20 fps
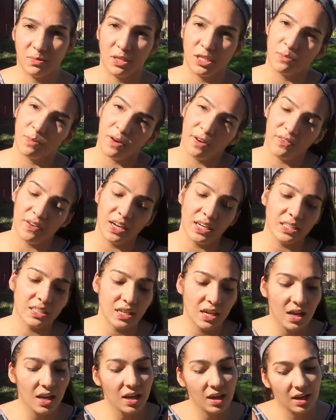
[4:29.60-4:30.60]
And
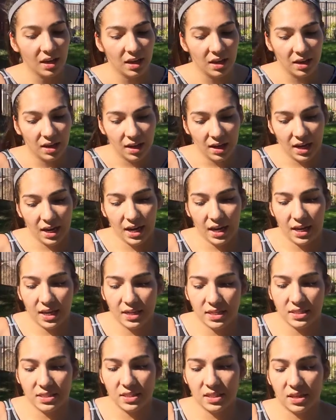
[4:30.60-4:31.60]
so
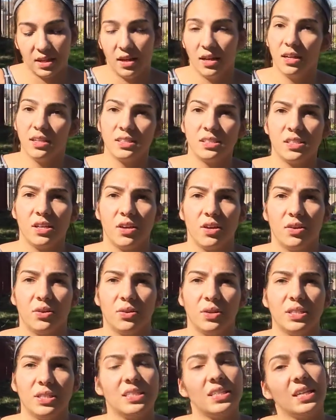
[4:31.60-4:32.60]
today I showed
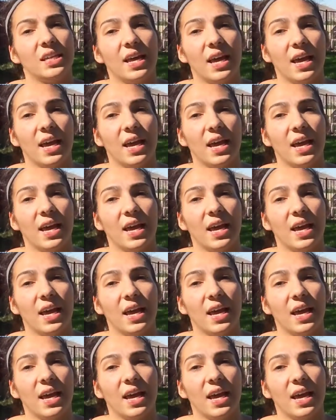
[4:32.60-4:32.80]
you